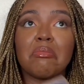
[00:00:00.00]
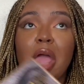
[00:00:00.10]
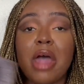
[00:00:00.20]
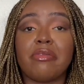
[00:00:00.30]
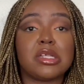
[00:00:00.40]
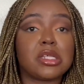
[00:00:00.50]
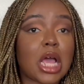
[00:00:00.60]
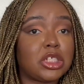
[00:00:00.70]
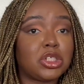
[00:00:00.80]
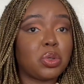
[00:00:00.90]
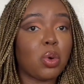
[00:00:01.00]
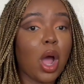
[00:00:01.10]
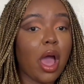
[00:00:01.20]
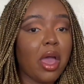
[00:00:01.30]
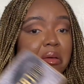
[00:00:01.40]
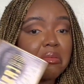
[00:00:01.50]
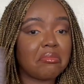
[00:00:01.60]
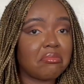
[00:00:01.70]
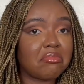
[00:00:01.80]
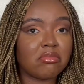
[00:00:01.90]
and this catches your eye,
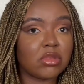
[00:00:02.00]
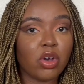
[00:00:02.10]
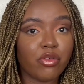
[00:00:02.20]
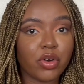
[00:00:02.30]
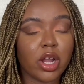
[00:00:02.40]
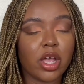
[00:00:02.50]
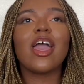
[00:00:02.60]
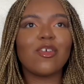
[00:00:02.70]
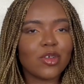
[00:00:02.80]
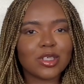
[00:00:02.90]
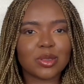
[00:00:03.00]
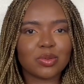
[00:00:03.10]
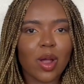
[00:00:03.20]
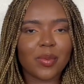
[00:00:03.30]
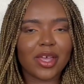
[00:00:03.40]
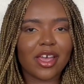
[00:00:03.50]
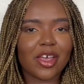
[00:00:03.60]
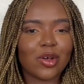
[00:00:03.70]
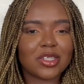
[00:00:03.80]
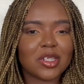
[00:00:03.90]
go for it. If you're not subscribed yet and
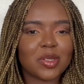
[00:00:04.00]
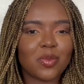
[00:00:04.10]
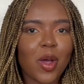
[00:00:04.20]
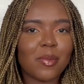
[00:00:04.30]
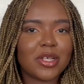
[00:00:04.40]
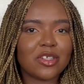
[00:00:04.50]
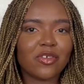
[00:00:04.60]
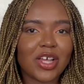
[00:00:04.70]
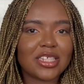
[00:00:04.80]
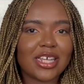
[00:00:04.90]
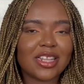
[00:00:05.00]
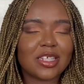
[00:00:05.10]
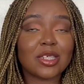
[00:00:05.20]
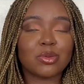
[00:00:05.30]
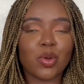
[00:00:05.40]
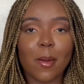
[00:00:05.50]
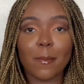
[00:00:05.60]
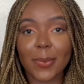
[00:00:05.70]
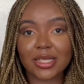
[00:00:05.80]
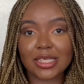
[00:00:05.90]
you got to this point, please don't forget to hit the subscribe
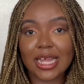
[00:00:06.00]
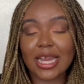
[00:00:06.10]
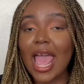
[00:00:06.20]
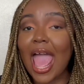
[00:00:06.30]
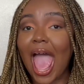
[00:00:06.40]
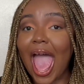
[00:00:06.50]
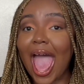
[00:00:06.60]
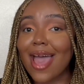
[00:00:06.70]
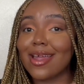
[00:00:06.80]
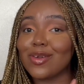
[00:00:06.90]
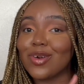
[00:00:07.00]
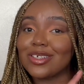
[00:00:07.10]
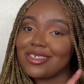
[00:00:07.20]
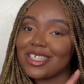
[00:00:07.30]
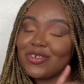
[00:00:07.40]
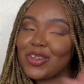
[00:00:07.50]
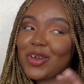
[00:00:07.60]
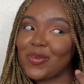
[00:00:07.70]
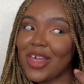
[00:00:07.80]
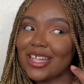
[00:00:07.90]
button and watch the next
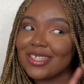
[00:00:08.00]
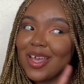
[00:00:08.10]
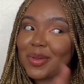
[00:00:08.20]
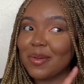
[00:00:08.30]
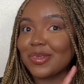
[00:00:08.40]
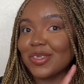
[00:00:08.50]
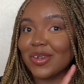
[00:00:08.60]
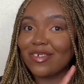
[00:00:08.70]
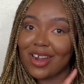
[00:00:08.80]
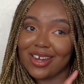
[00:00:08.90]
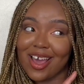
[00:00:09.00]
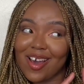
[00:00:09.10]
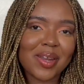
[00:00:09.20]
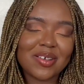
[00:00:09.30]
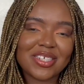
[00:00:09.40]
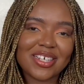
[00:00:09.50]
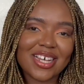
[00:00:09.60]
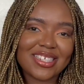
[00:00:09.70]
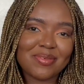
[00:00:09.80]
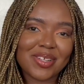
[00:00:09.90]
video that's coming up on screen right now. And I'll see you guys some other